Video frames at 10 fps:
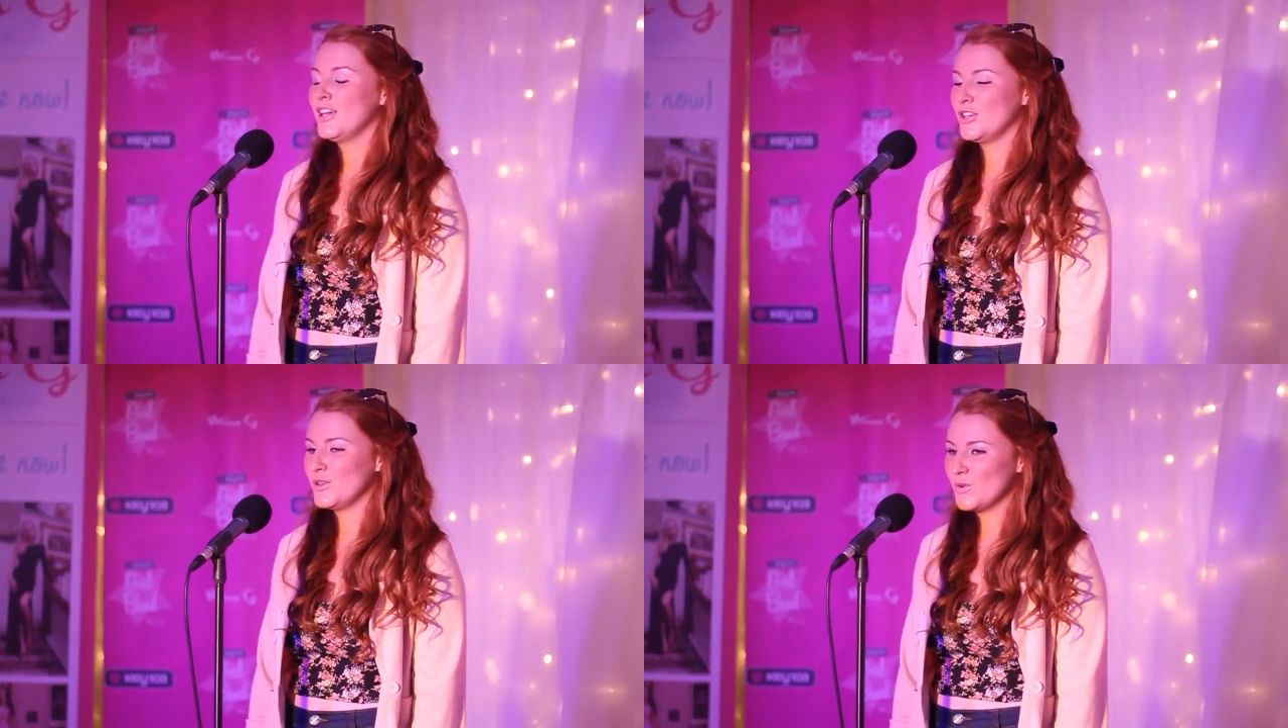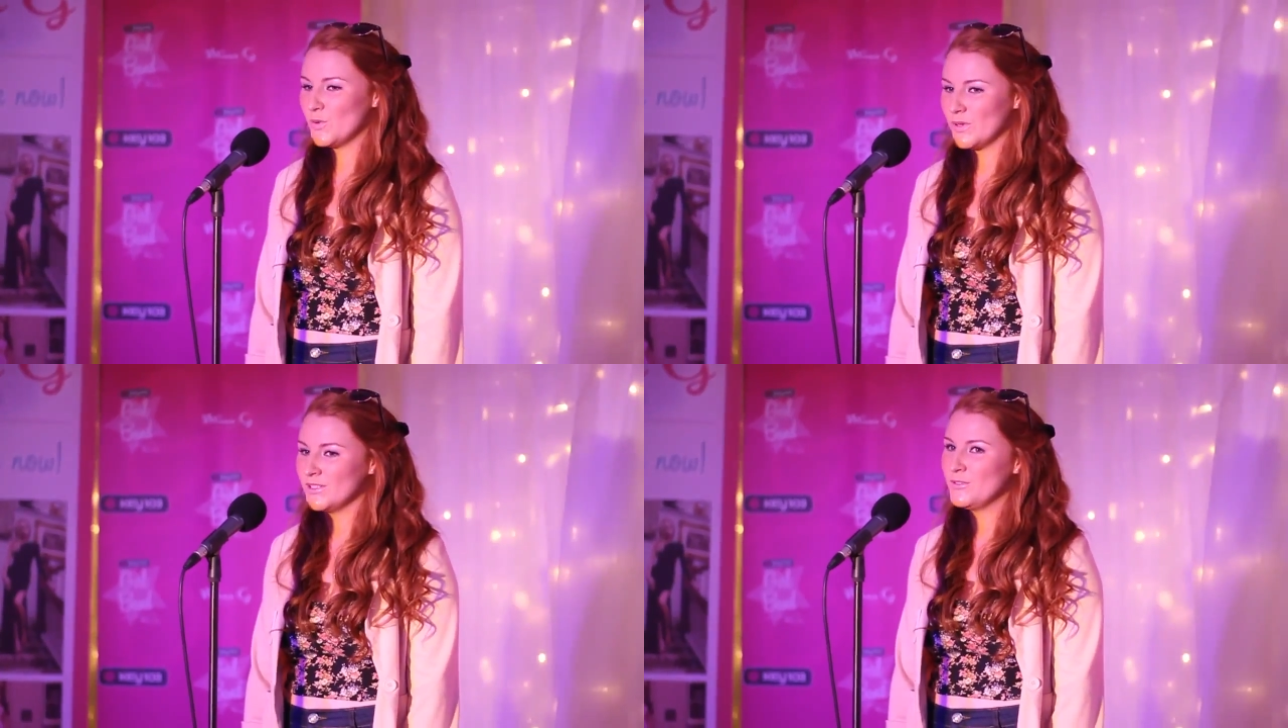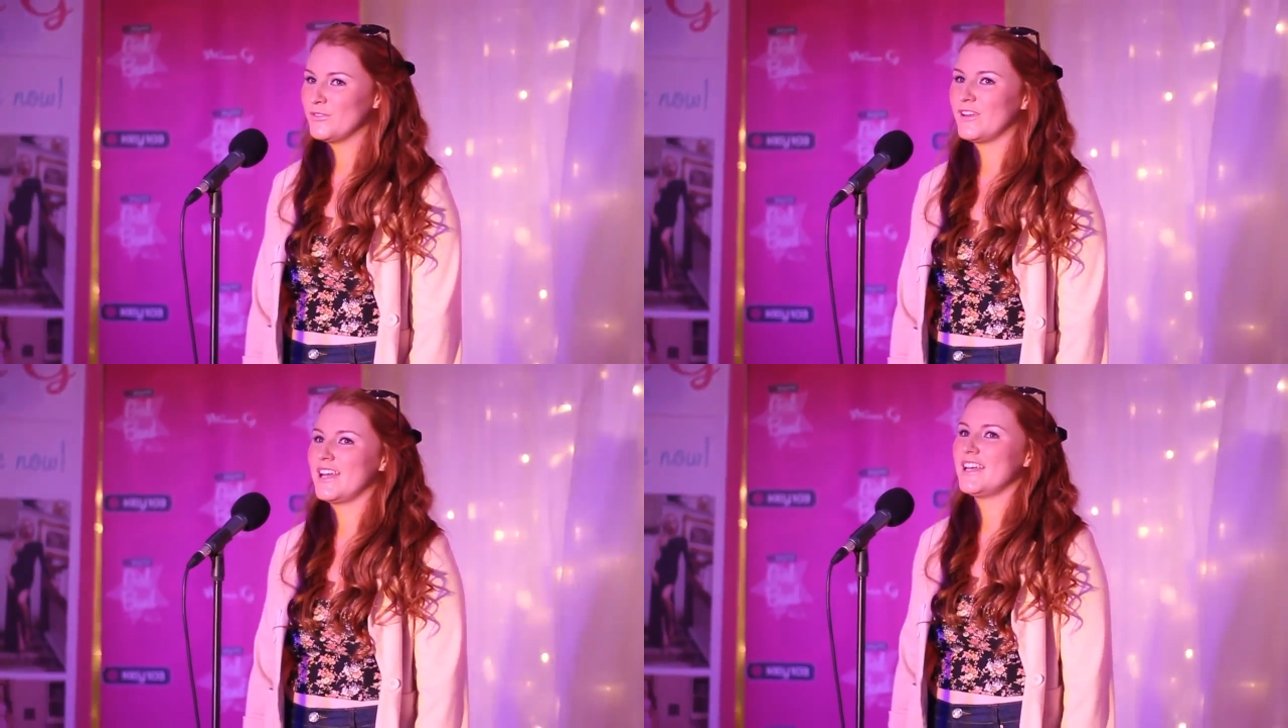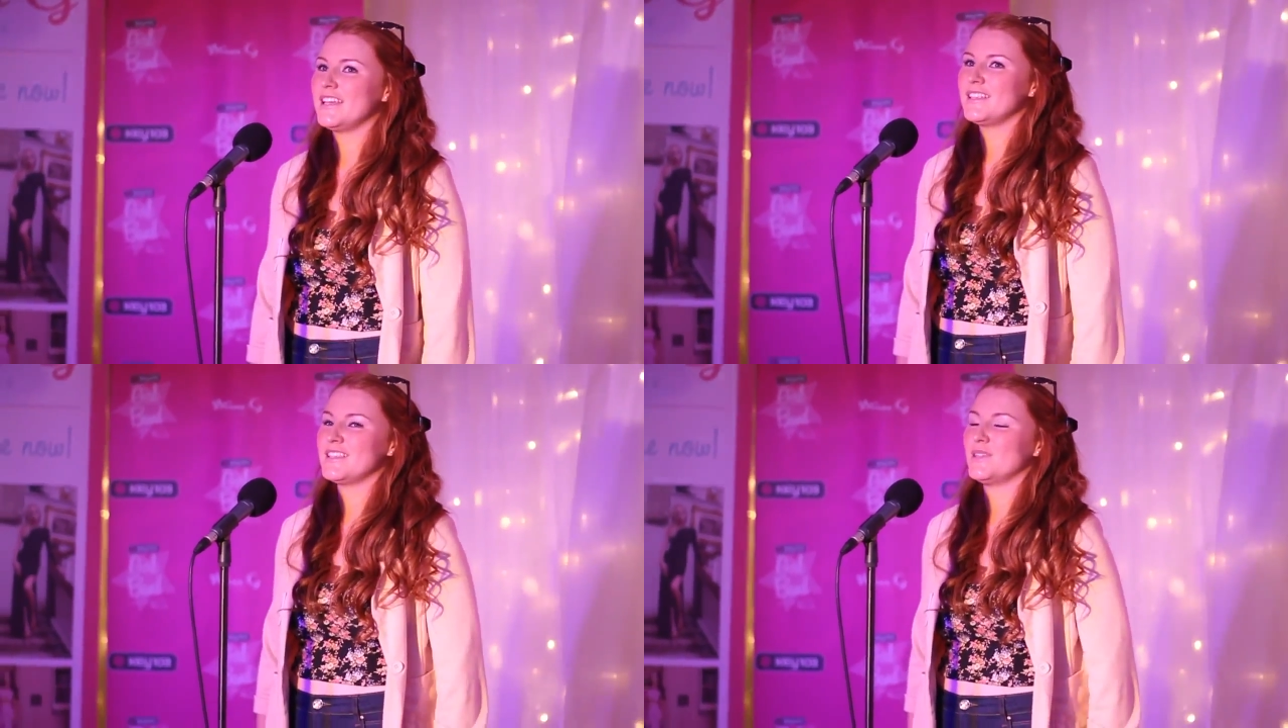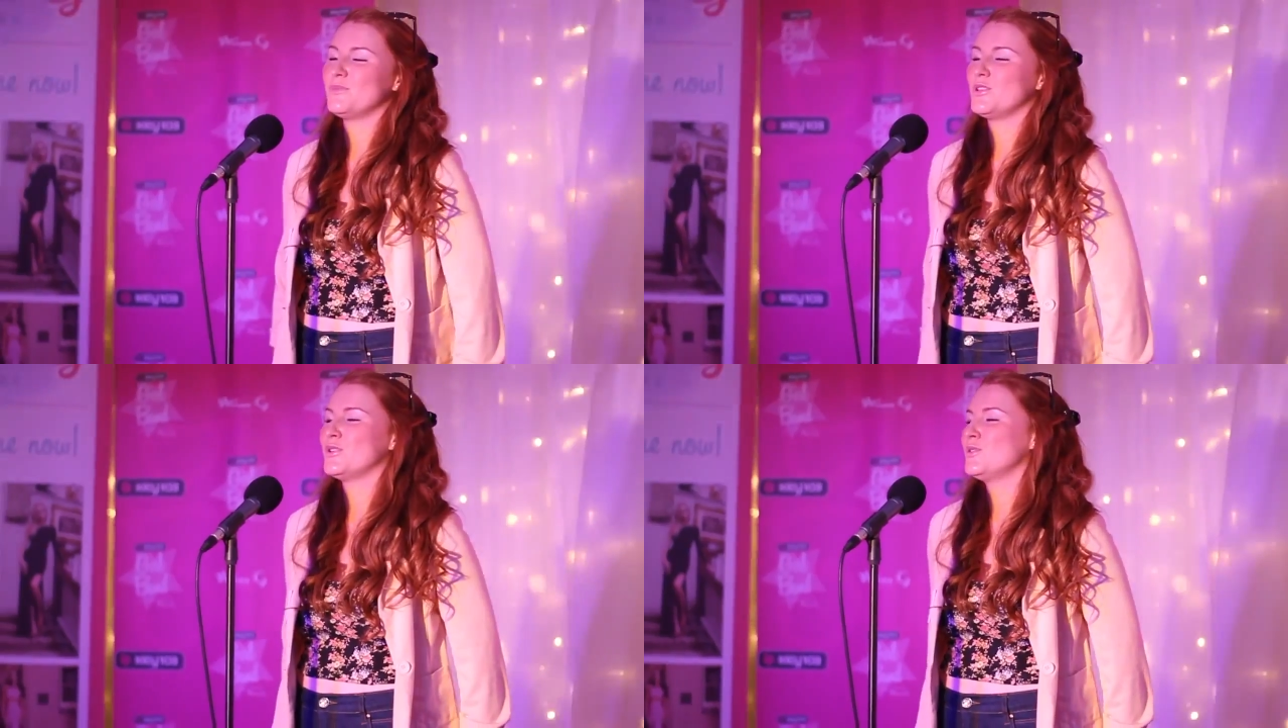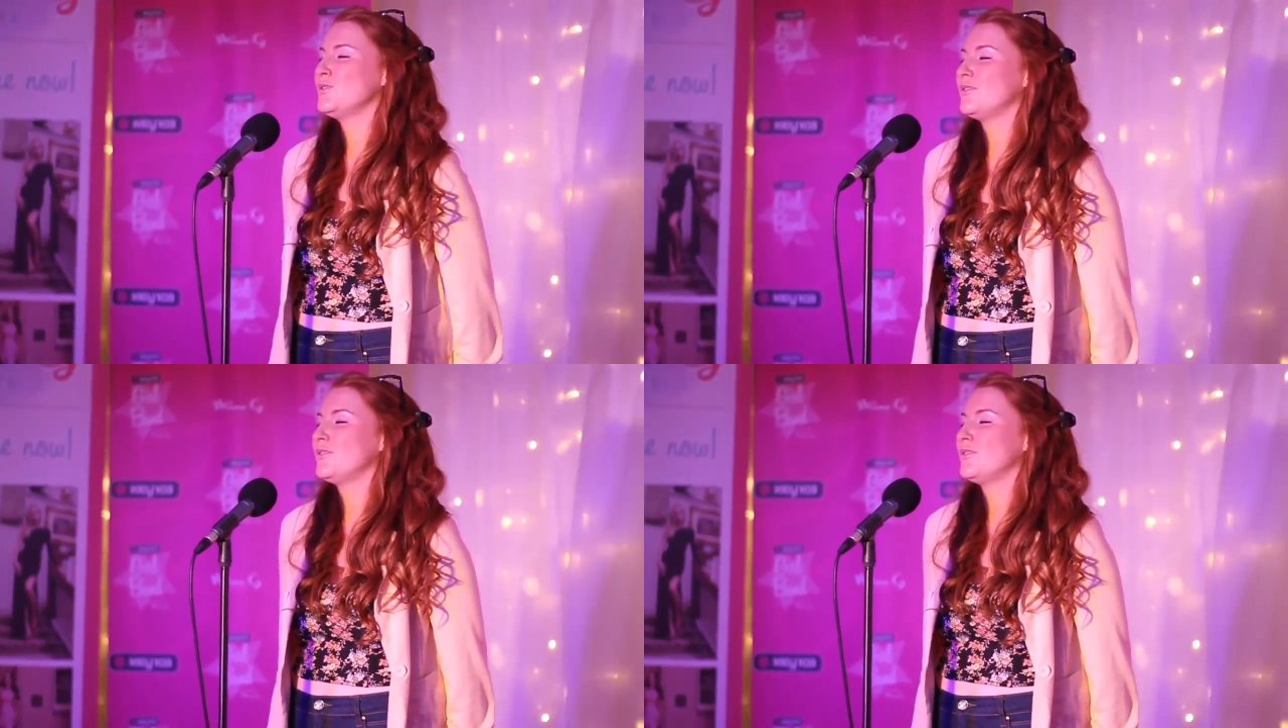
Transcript: You will find him, you'll